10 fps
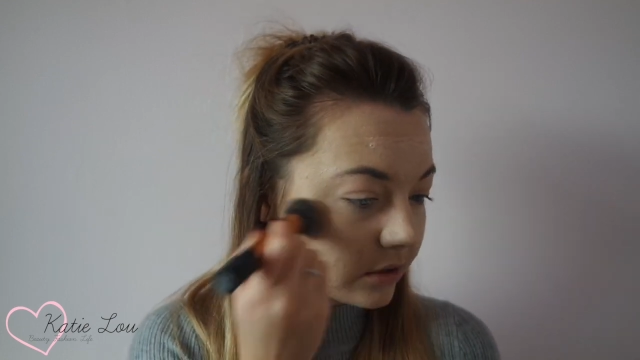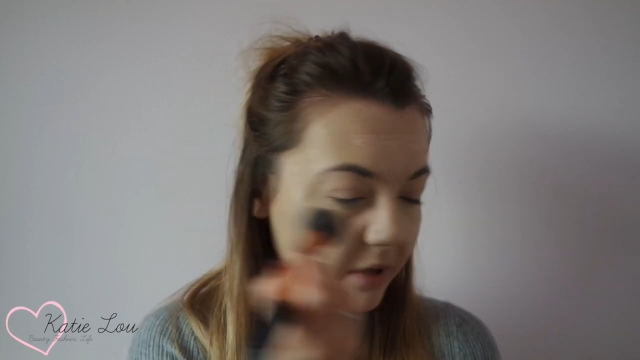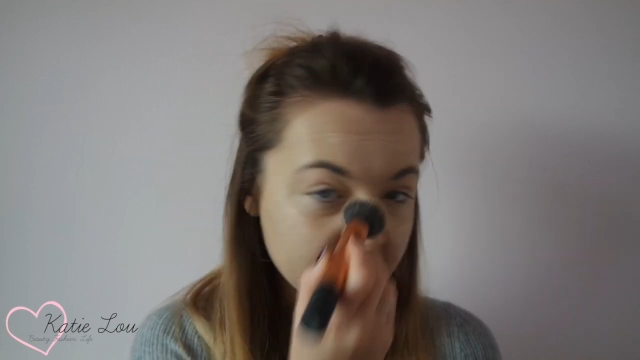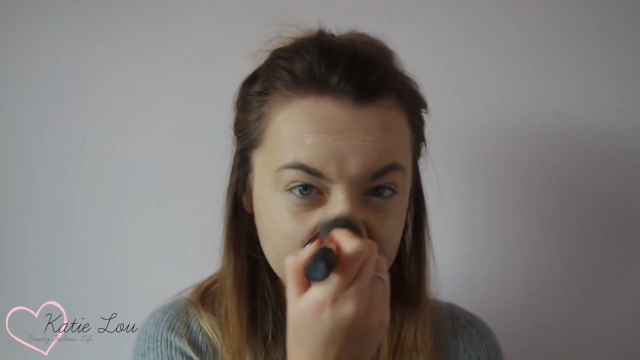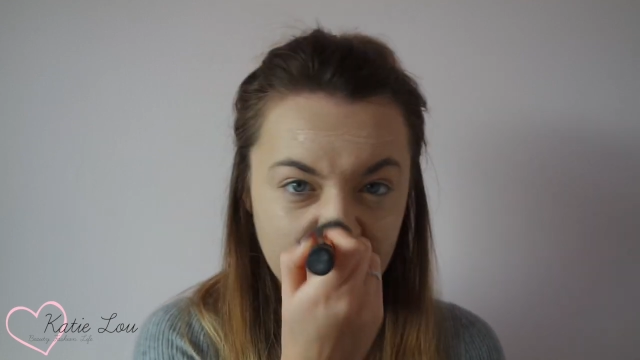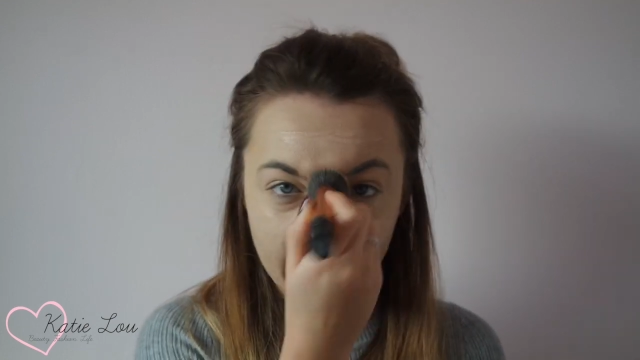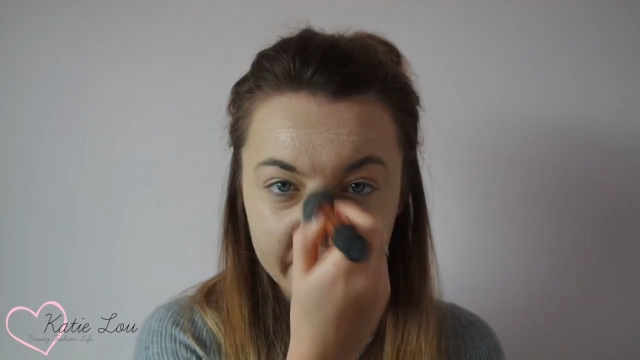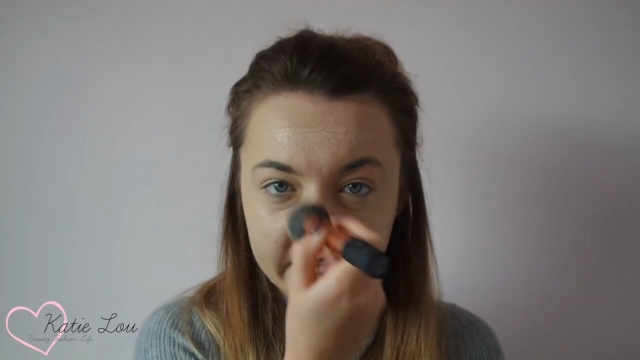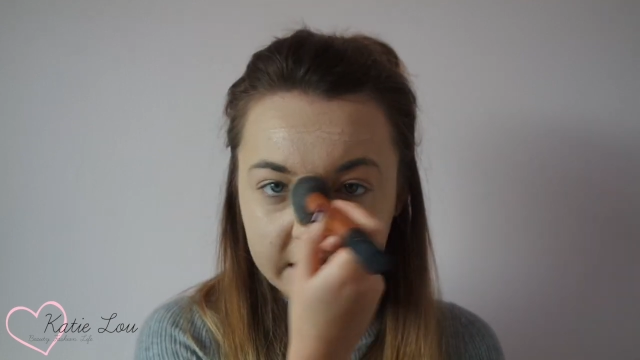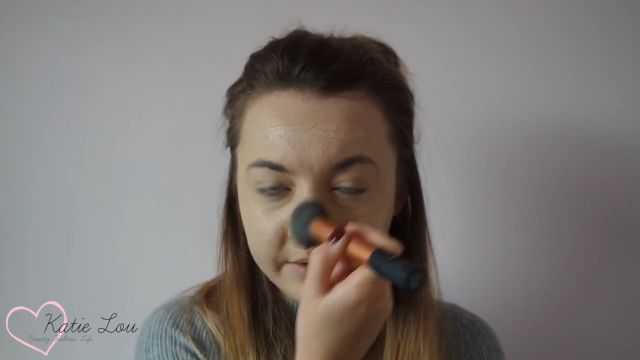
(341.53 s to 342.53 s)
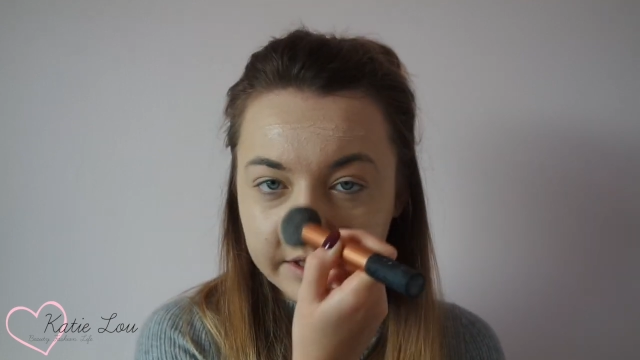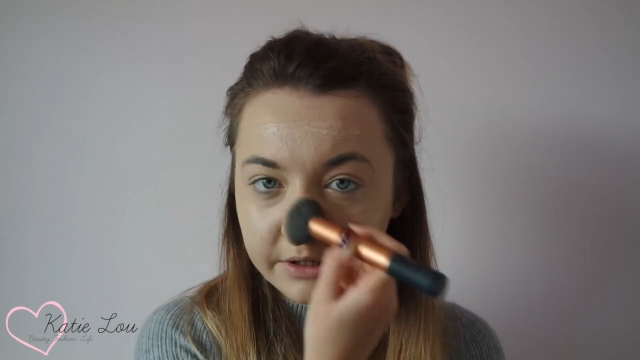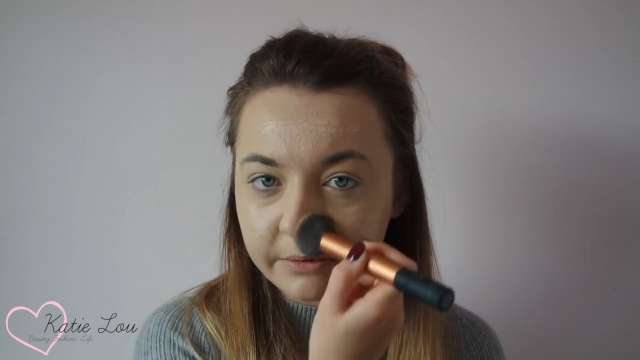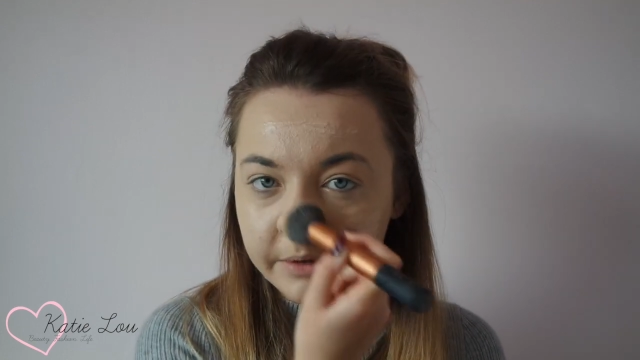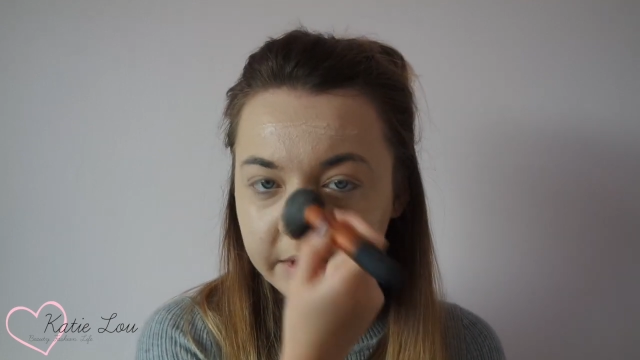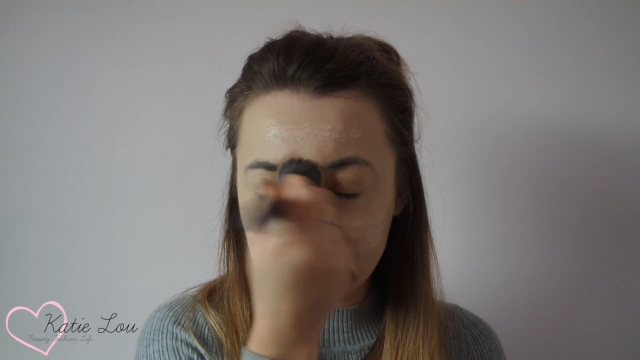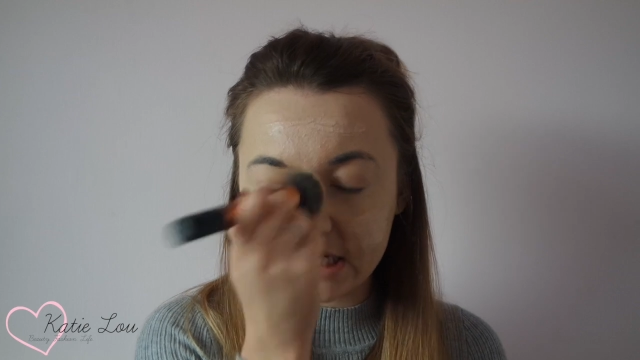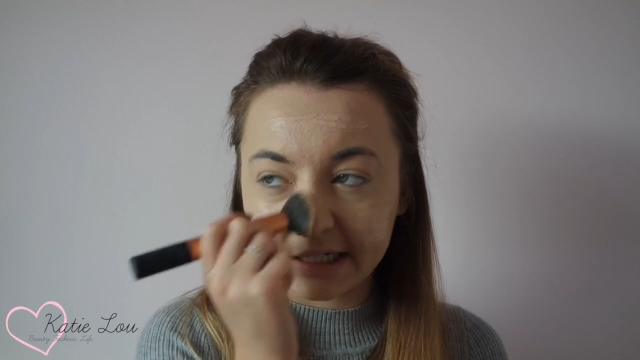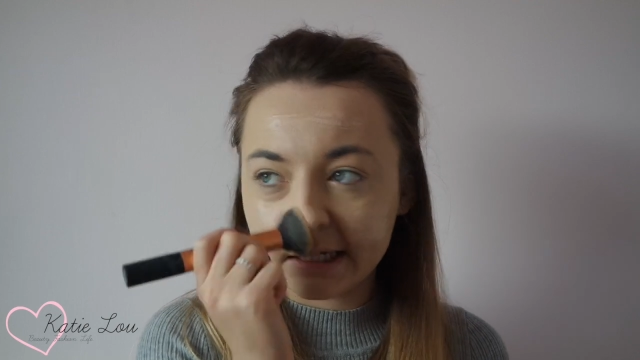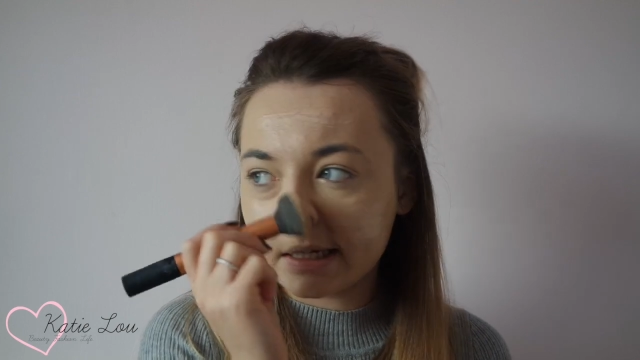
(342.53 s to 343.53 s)
when it's light anyway, so I won't
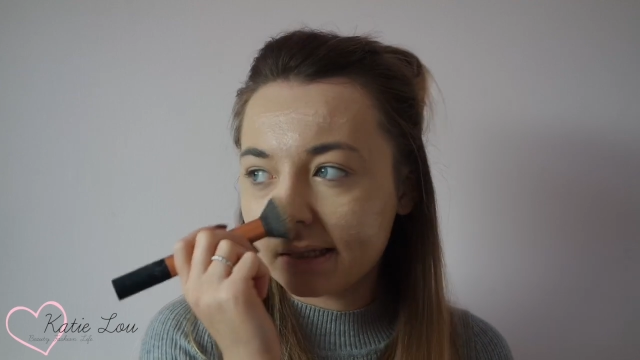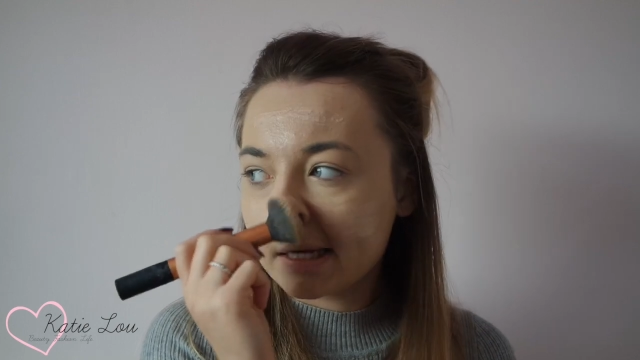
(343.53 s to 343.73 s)
need it.